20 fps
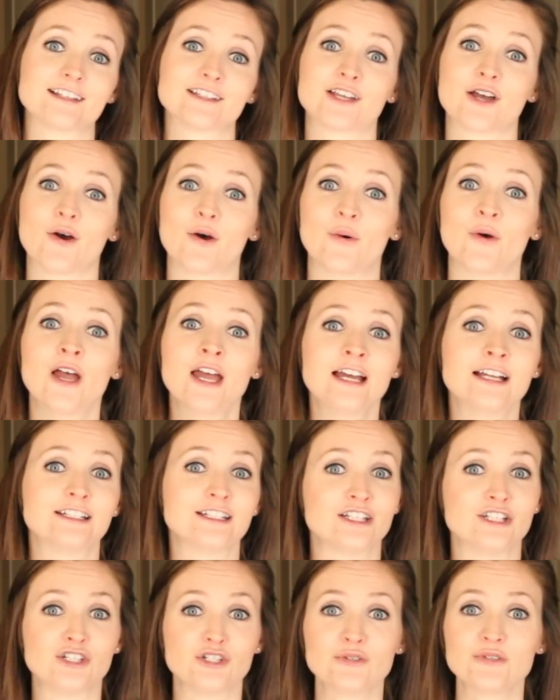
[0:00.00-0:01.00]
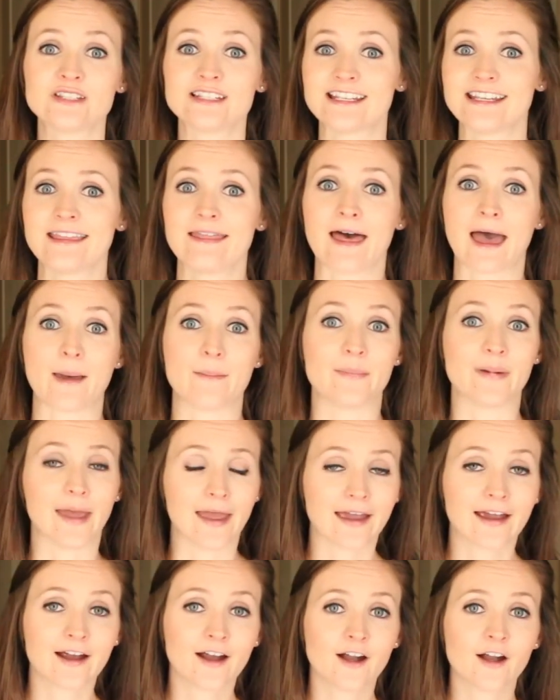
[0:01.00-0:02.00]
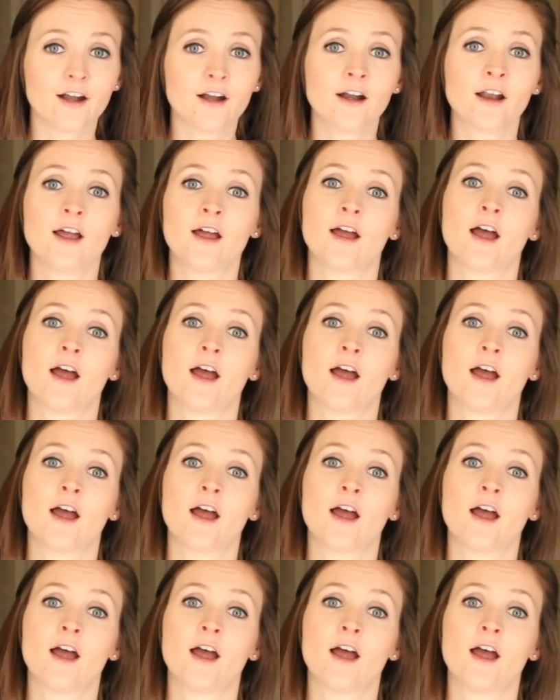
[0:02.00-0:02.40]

So, did you see that bear?